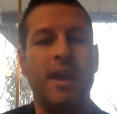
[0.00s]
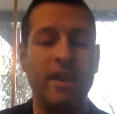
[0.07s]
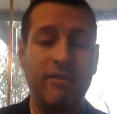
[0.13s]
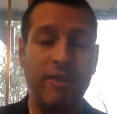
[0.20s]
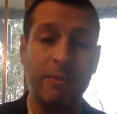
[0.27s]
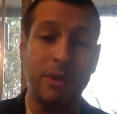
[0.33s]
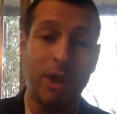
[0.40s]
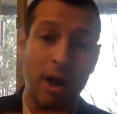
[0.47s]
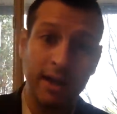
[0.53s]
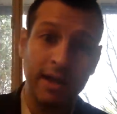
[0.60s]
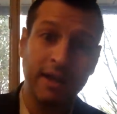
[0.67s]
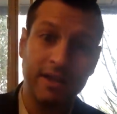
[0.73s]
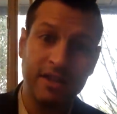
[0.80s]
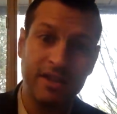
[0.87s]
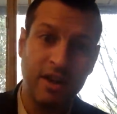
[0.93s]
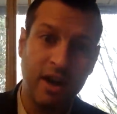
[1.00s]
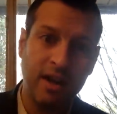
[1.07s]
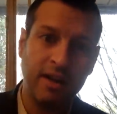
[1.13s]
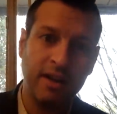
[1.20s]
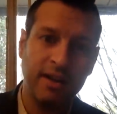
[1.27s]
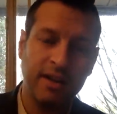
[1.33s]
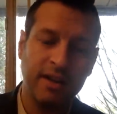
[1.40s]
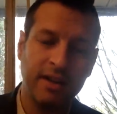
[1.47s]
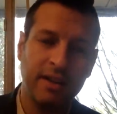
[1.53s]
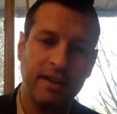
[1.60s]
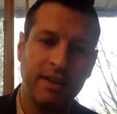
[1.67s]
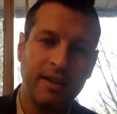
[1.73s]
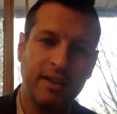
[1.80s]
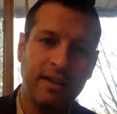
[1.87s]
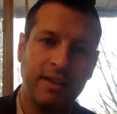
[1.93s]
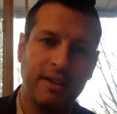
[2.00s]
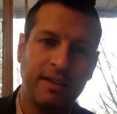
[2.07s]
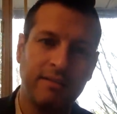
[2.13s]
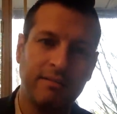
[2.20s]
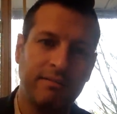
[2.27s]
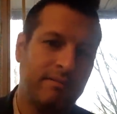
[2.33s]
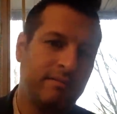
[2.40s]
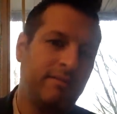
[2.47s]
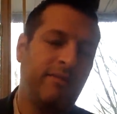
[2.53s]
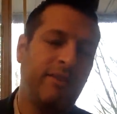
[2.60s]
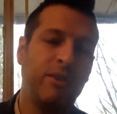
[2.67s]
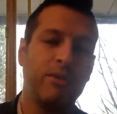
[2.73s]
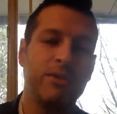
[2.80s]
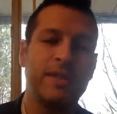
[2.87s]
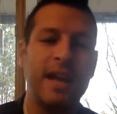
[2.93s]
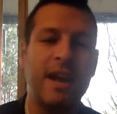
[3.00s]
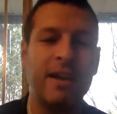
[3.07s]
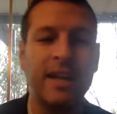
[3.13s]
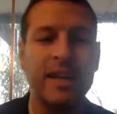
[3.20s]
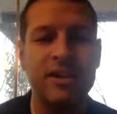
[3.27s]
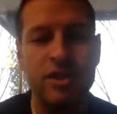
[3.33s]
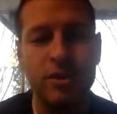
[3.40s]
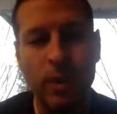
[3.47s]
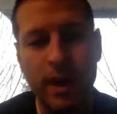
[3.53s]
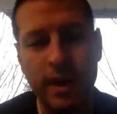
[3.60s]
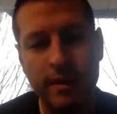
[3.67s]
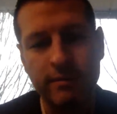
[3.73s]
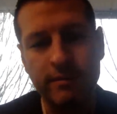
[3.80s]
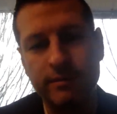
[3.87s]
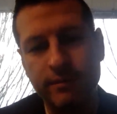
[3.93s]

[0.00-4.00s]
If I'm longing a stock, if it goes down, I can just wait.